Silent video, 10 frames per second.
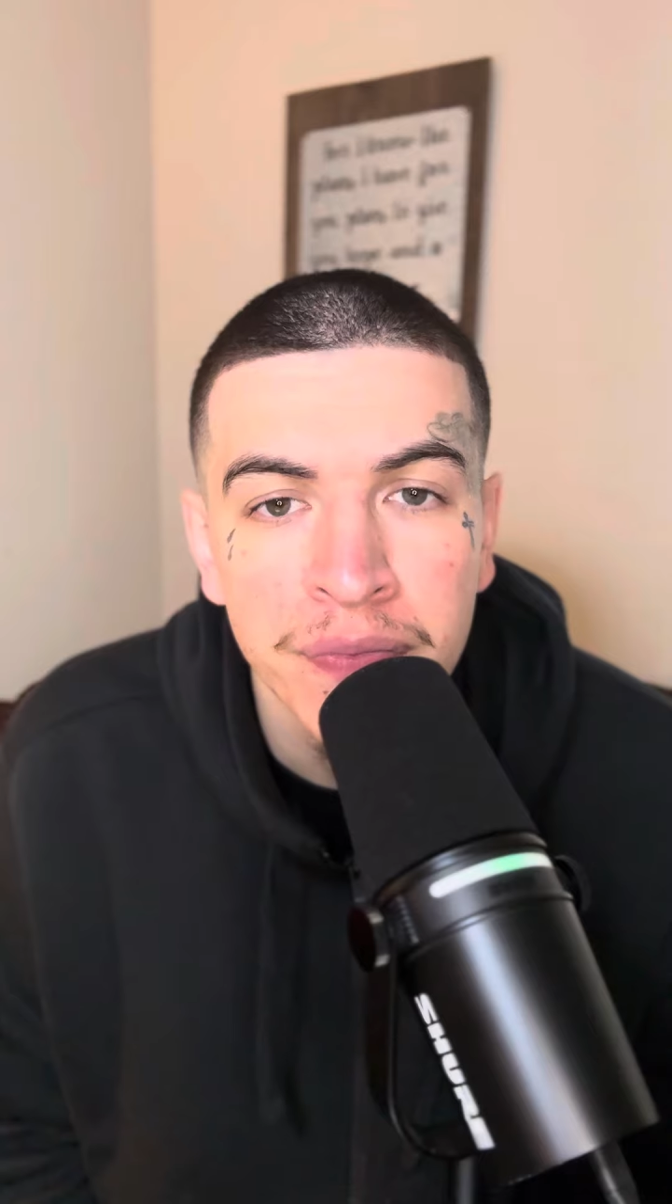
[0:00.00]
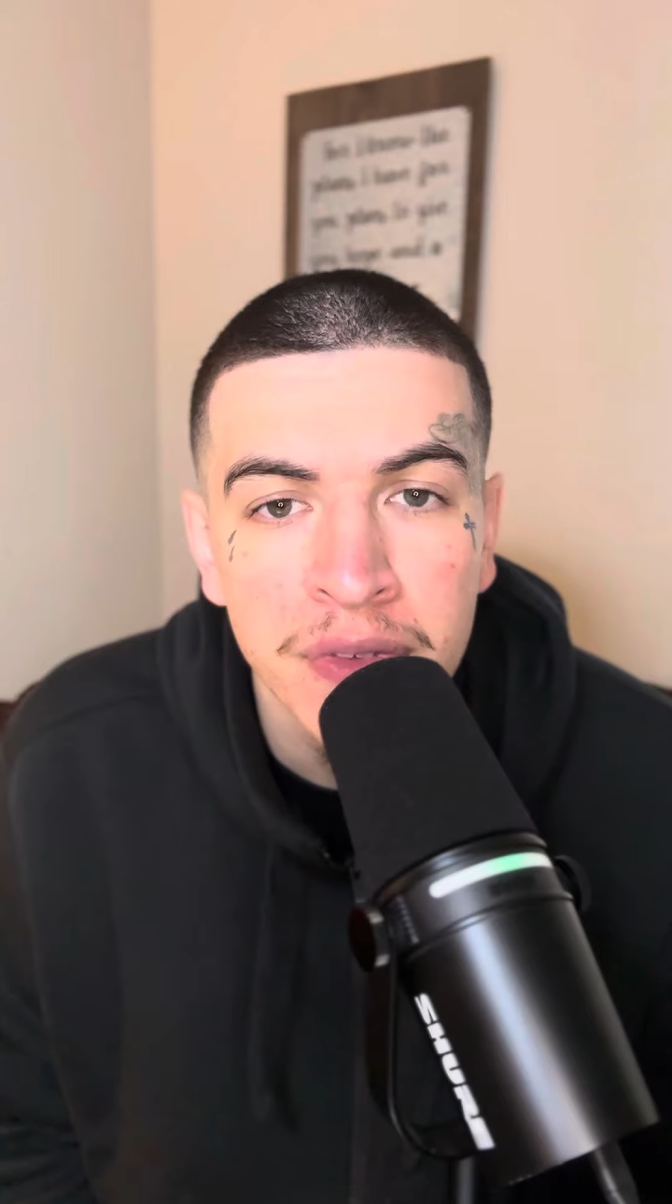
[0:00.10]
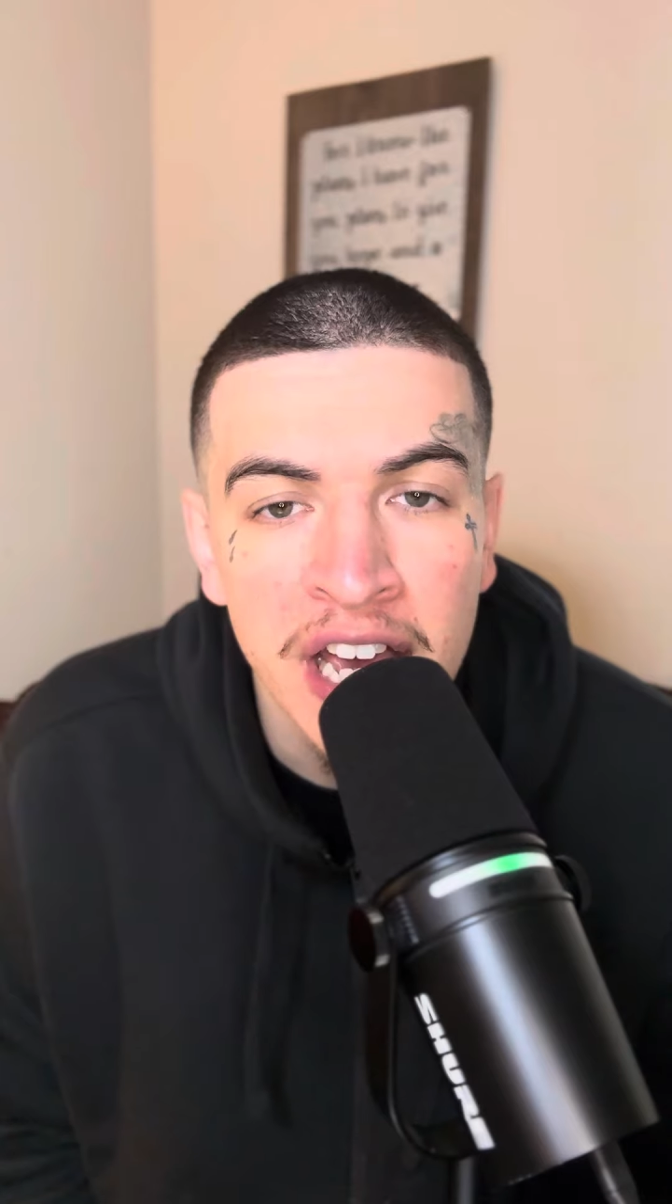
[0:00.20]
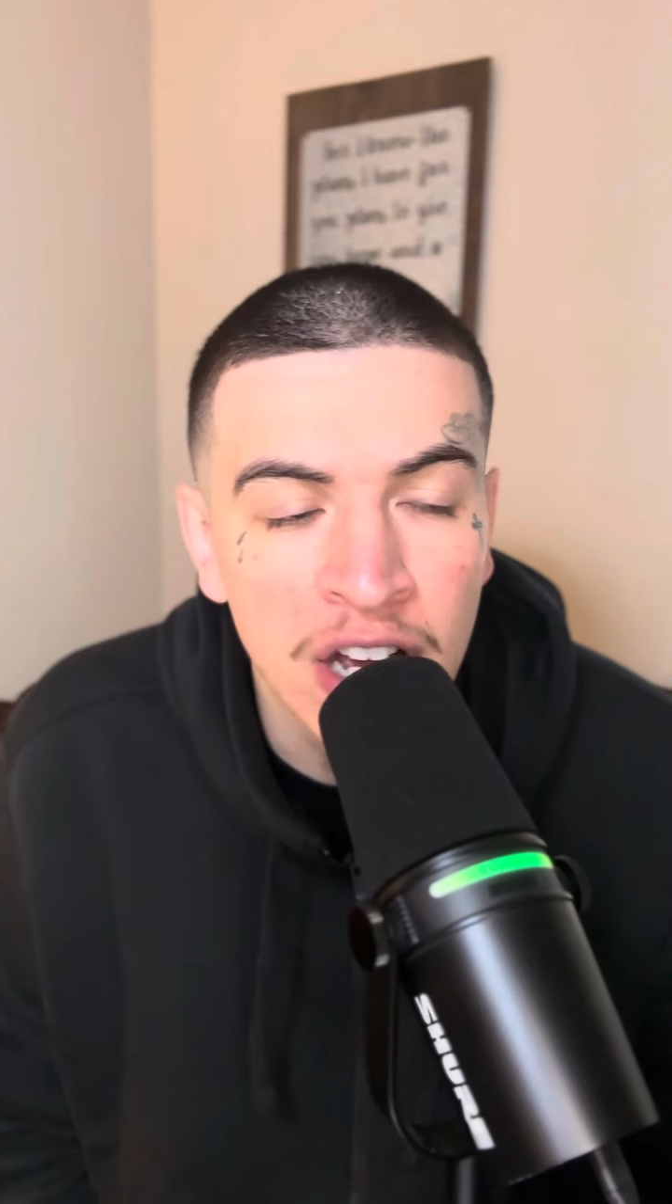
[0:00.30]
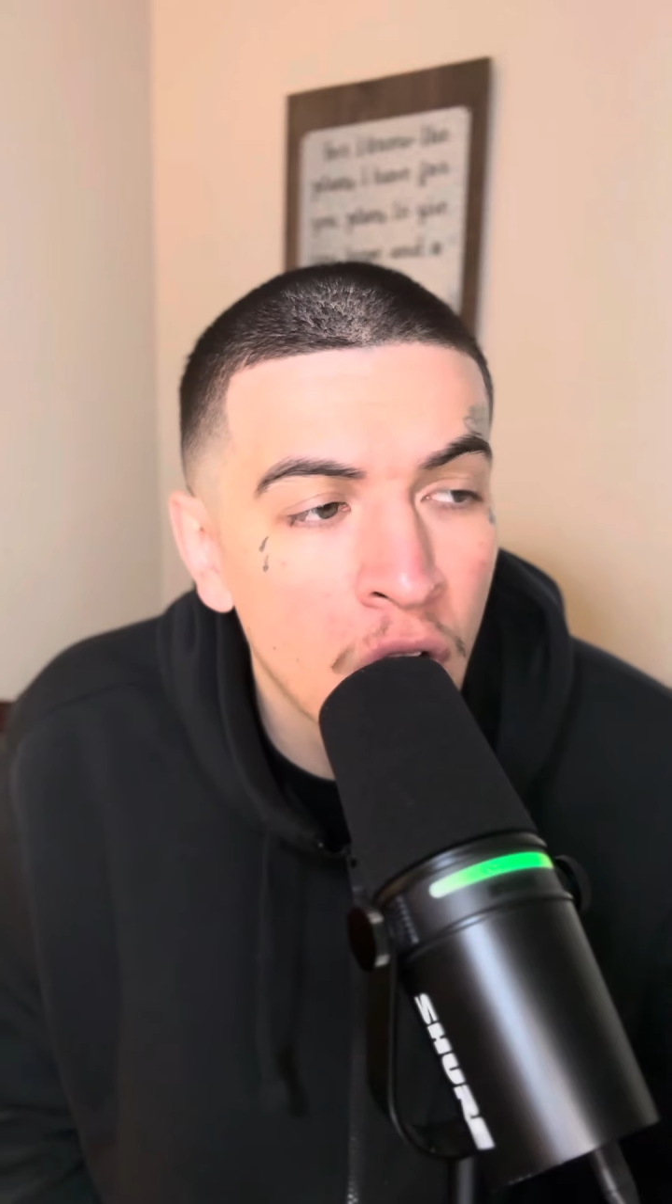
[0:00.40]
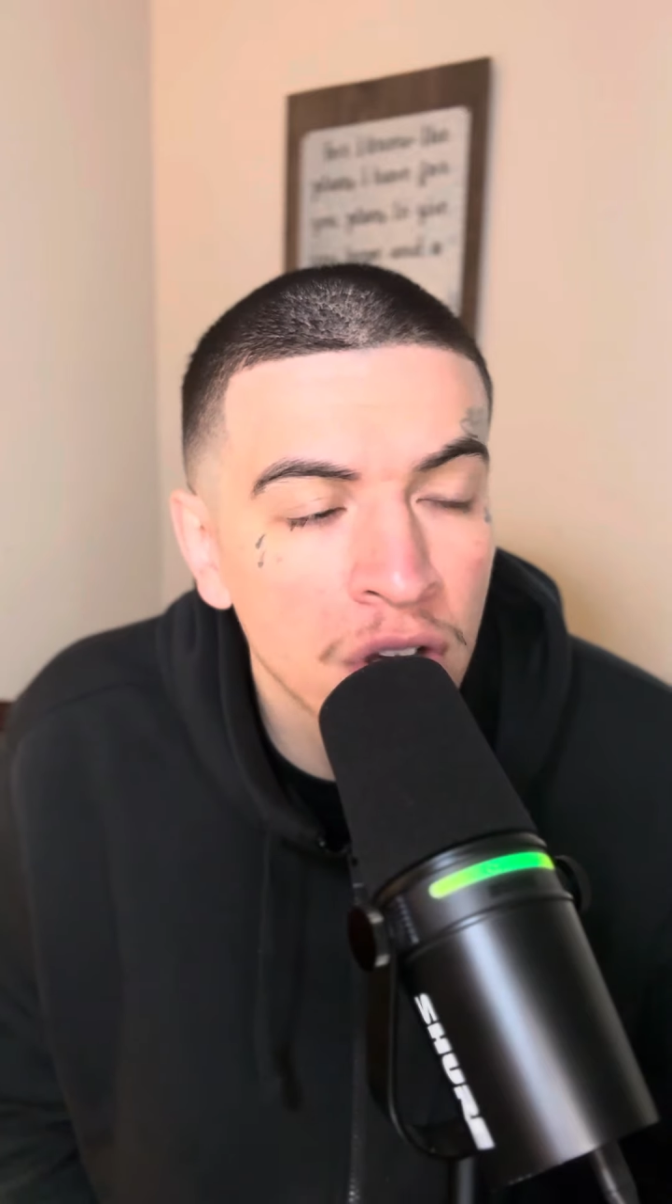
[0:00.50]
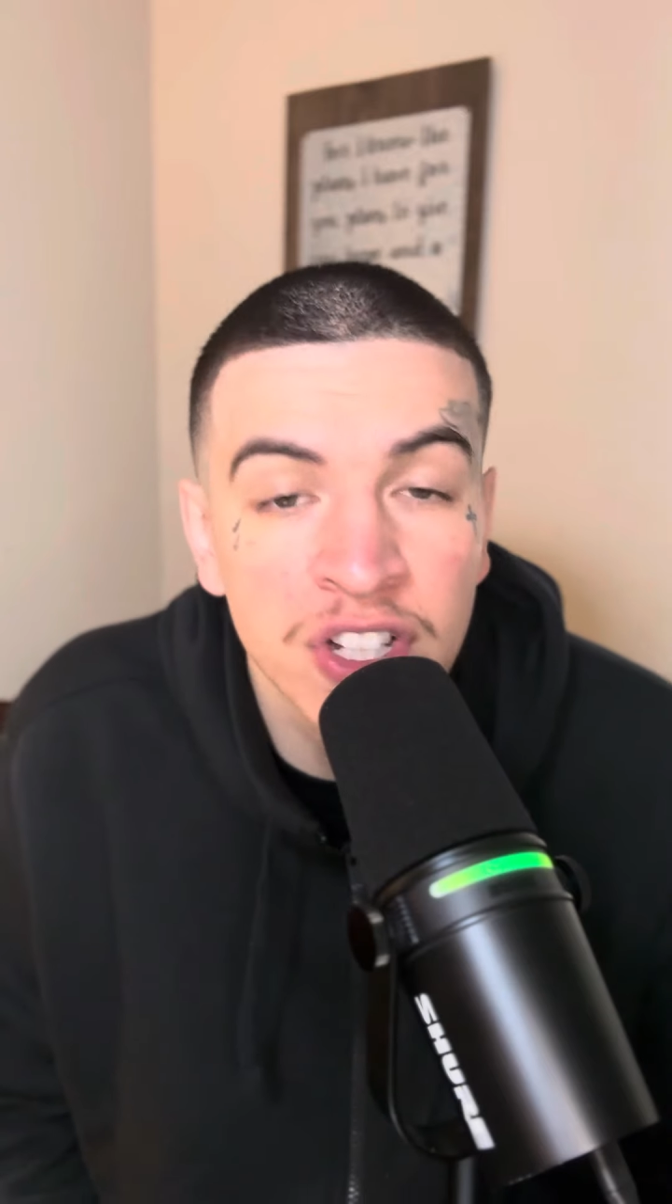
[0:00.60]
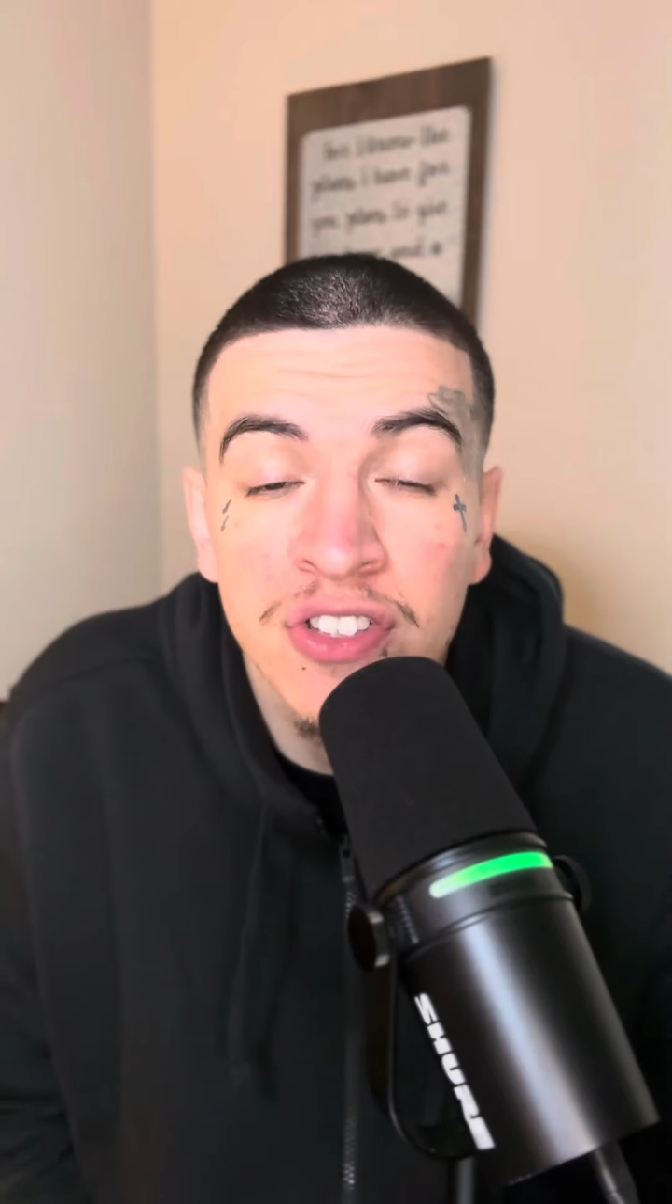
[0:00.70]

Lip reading: It causes